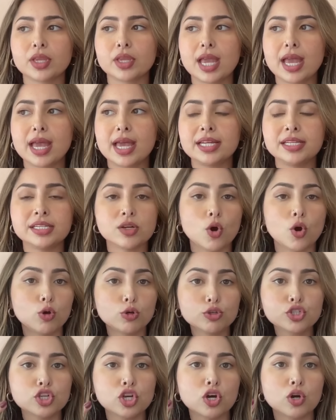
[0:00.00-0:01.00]
and
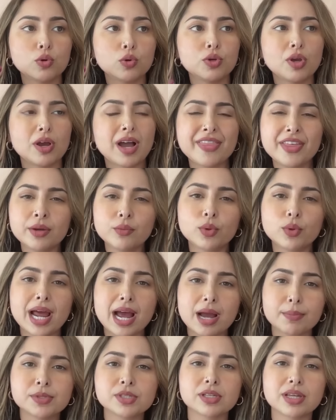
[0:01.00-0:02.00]
also i think what
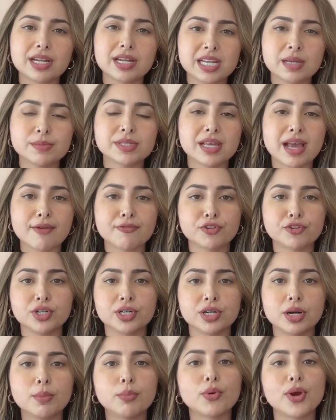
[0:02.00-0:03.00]
happens a lot of times
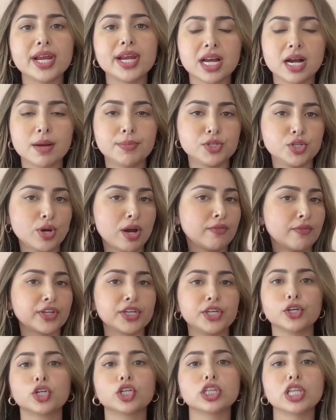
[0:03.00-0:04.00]
after a breakup is you have like
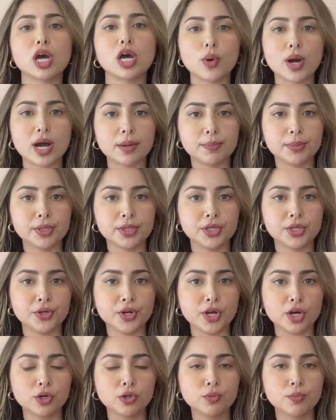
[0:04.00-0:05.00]
your glow up you
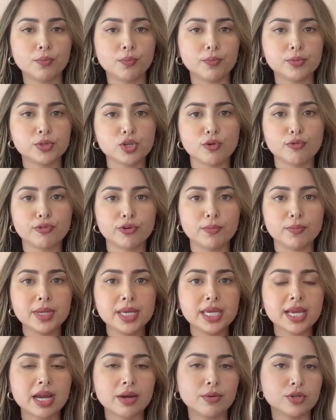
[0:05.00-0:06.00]
know so for yes.
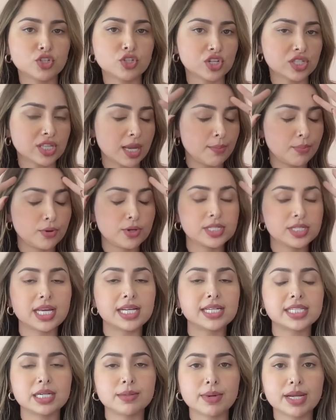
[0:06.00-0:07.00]
me i was just like
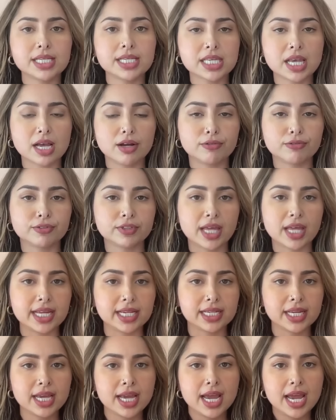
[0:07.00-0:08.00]
presenting myself like
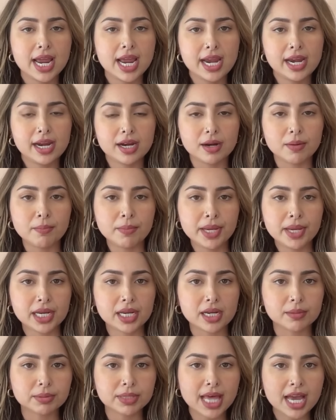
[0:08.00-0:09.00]
hair
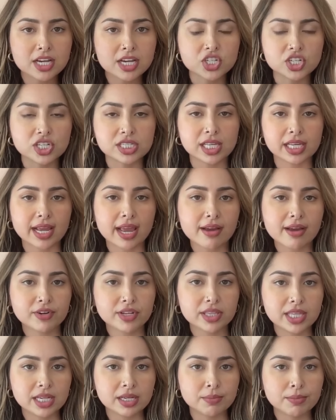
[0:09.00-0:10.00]
makeup lashes like
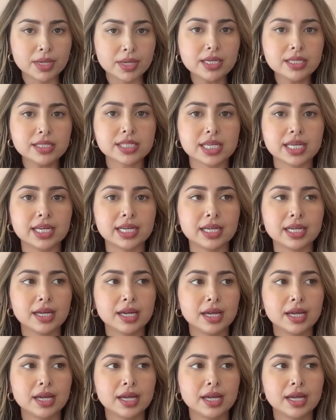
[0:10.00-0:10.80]
everything amazing